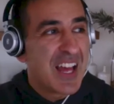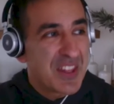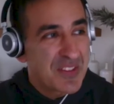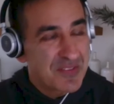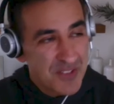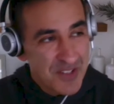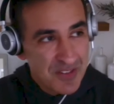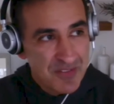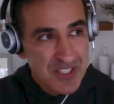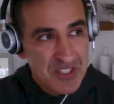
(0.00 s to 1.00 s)
The fourth
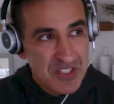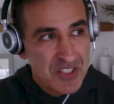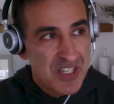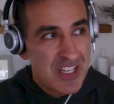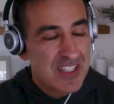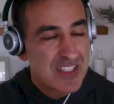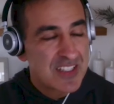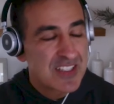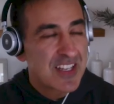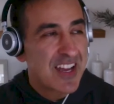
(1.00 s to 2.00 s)
feature
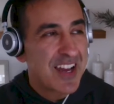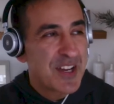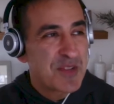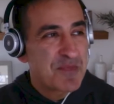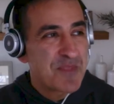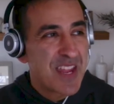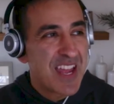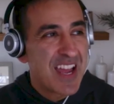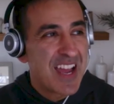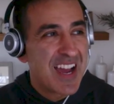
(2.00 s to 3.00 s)
is, I
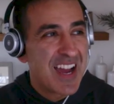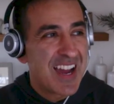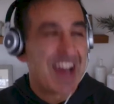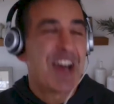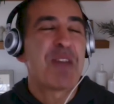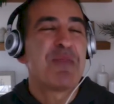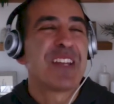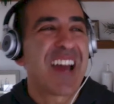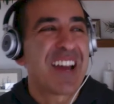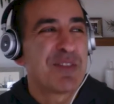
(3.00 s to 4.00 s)

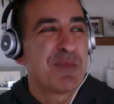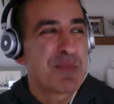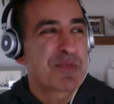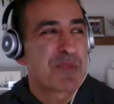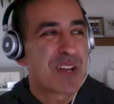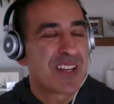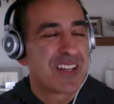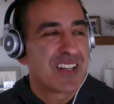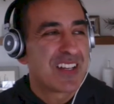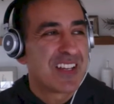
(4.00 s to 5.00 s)
remember
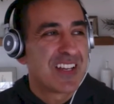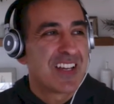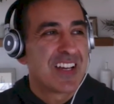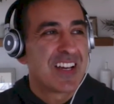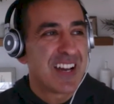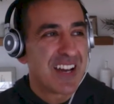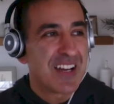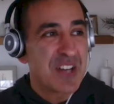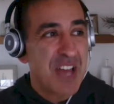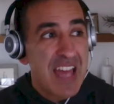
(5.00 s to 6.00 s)
when,
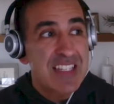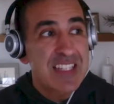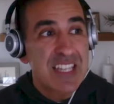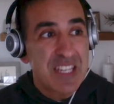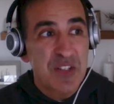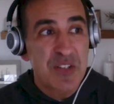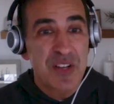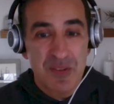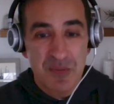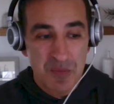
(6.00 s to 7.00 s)
as the
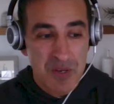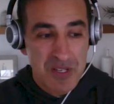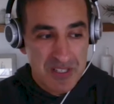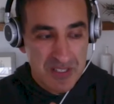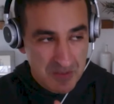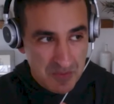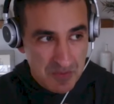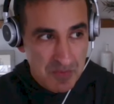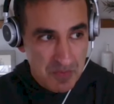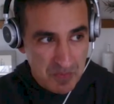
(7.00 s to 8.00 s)
internet was
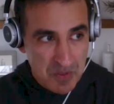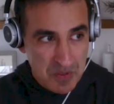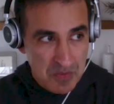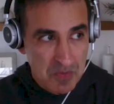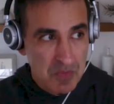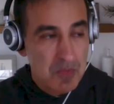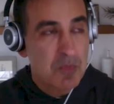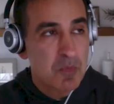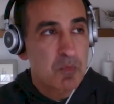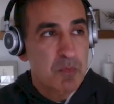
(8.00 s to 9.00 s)

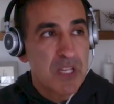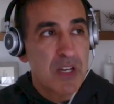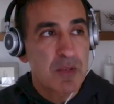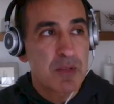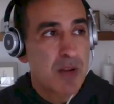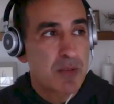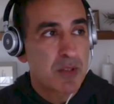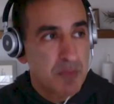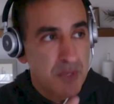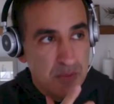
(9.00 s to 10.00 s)
becoming
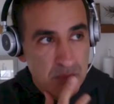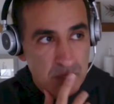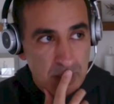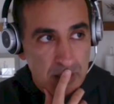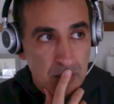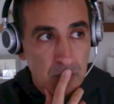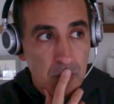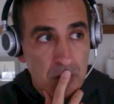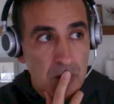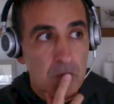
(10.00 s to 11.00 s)
popular, people were like,
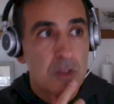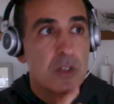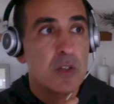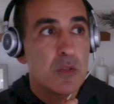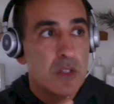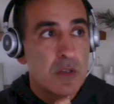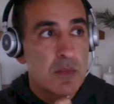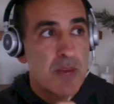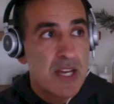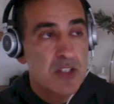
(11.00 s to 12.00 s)
whoa, you could
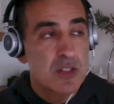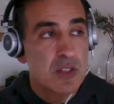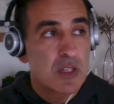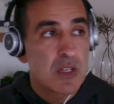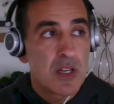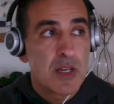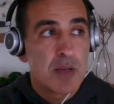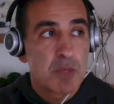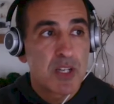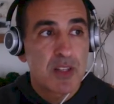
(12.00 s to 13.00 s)
imagine
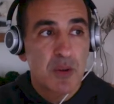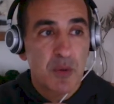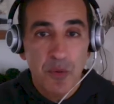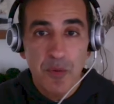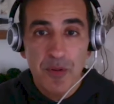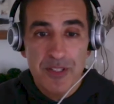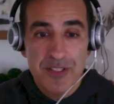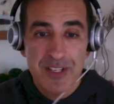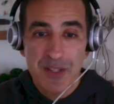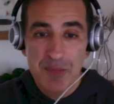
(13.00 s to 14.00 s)
putting the whole
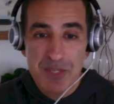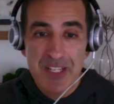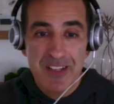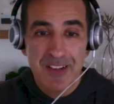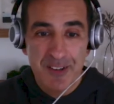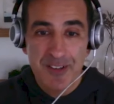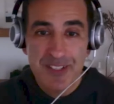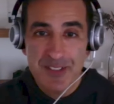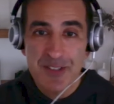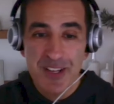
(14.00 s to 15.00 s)
encyclopedia on the
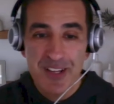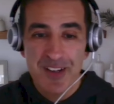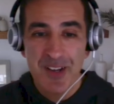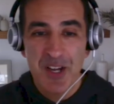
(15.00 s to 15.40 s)
internet.